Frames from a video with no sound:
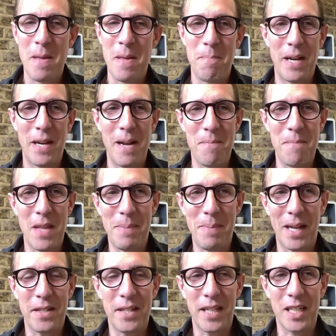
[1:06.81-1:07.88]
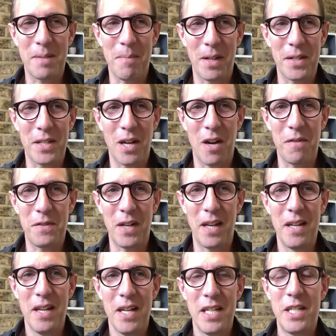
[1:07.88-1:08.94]
But about 6 months after
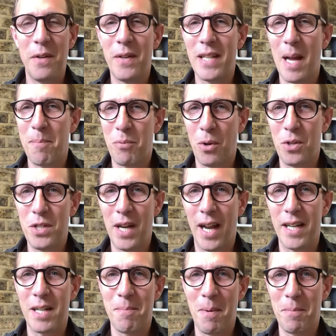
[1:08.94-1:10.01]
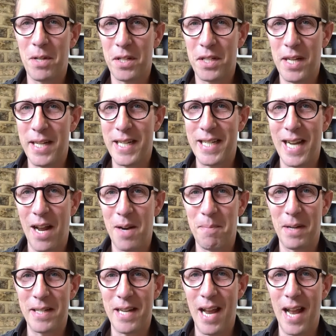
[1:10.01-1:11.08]
doing that project, I remember just sitting down at
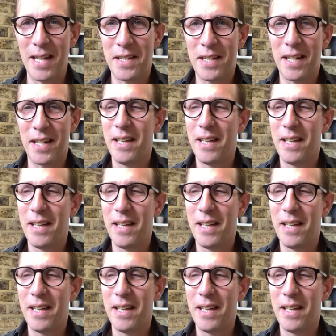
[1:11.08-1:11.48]
my desk